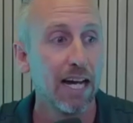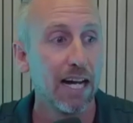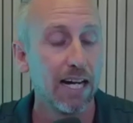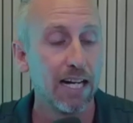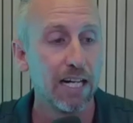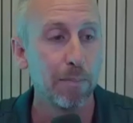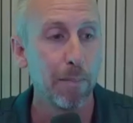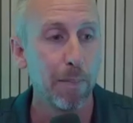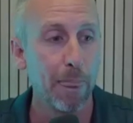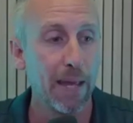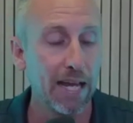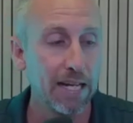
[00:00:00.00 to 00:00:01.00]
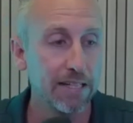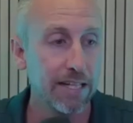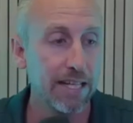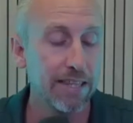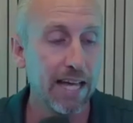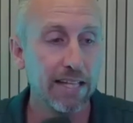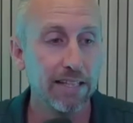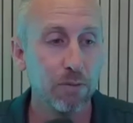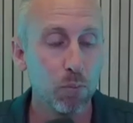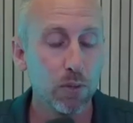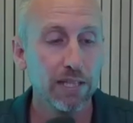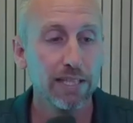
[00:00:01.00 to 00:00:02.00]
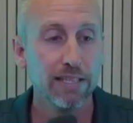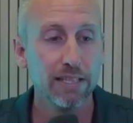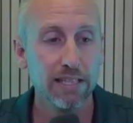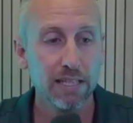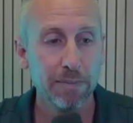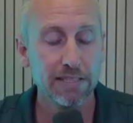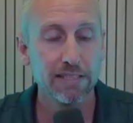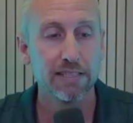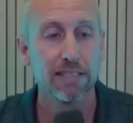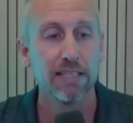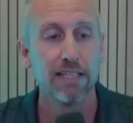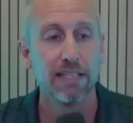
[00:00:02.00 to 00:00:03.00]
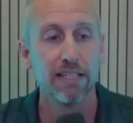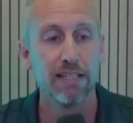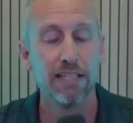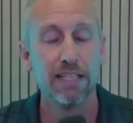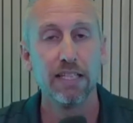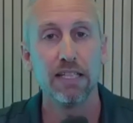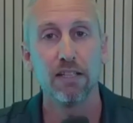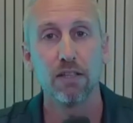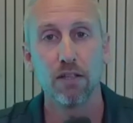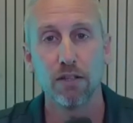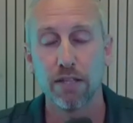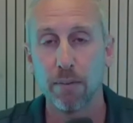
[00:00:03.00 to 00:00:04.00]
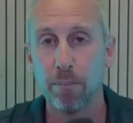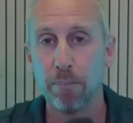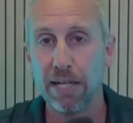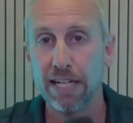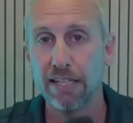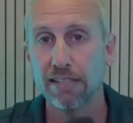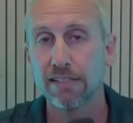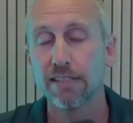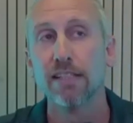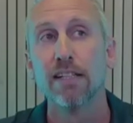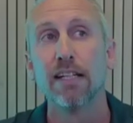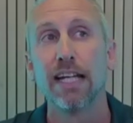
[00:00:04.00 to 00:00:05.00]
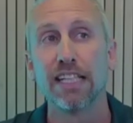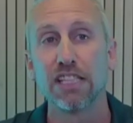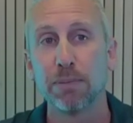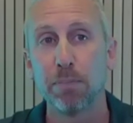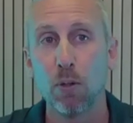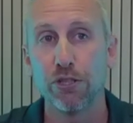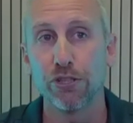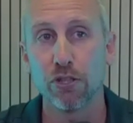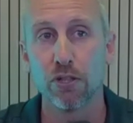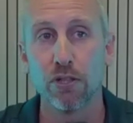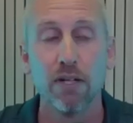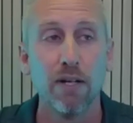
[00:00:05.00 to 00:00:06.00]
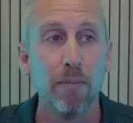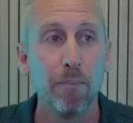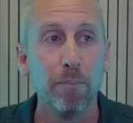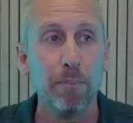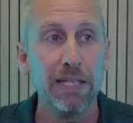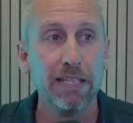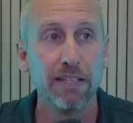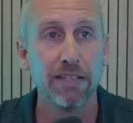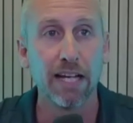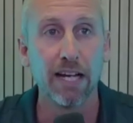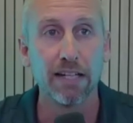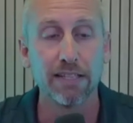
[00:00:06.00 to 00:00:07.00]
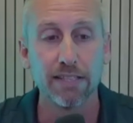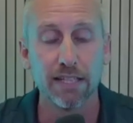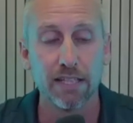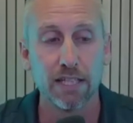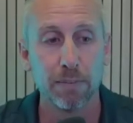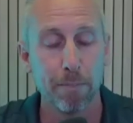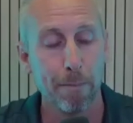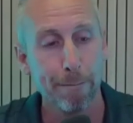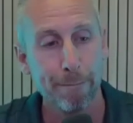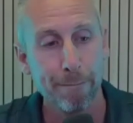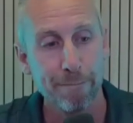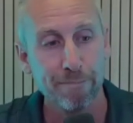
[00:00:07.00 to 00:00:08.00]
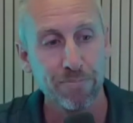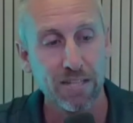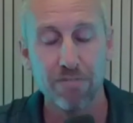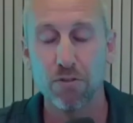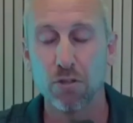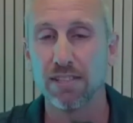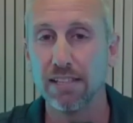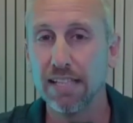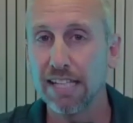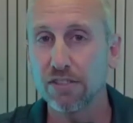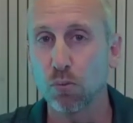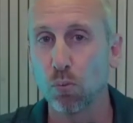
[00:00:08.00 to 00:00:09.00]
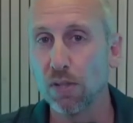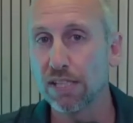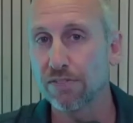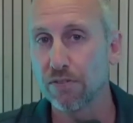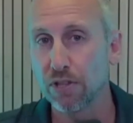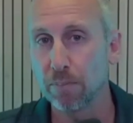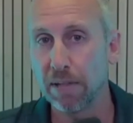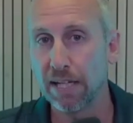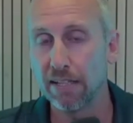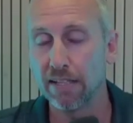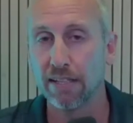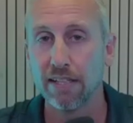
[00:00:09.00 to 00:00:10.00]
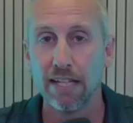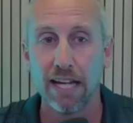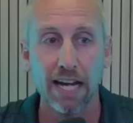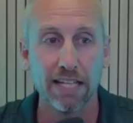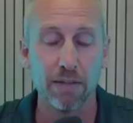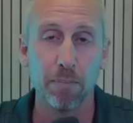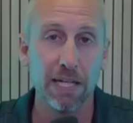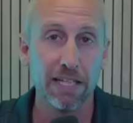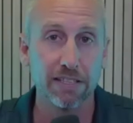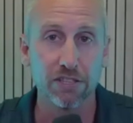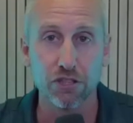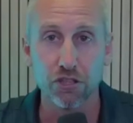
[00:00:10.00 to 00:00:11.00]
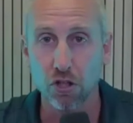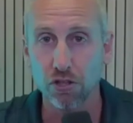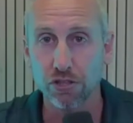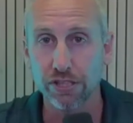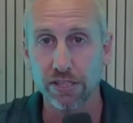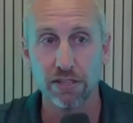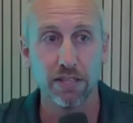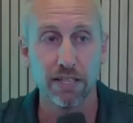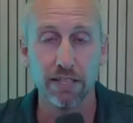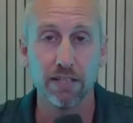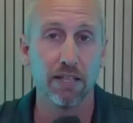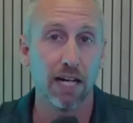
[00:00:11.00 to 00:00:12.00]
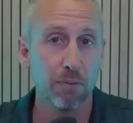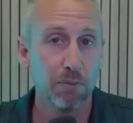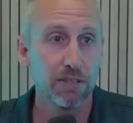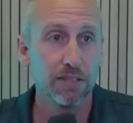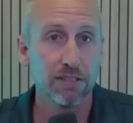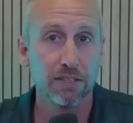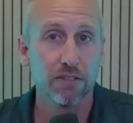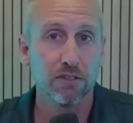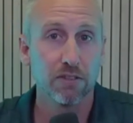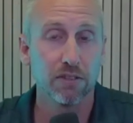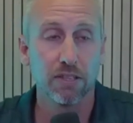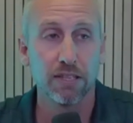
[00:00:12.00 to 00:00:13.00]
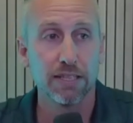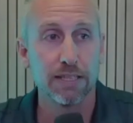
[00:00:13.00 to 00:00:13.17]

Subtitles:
And that really limits the bank's exposure, meaning that if there's less risk for the bank and the bank is charging I would consider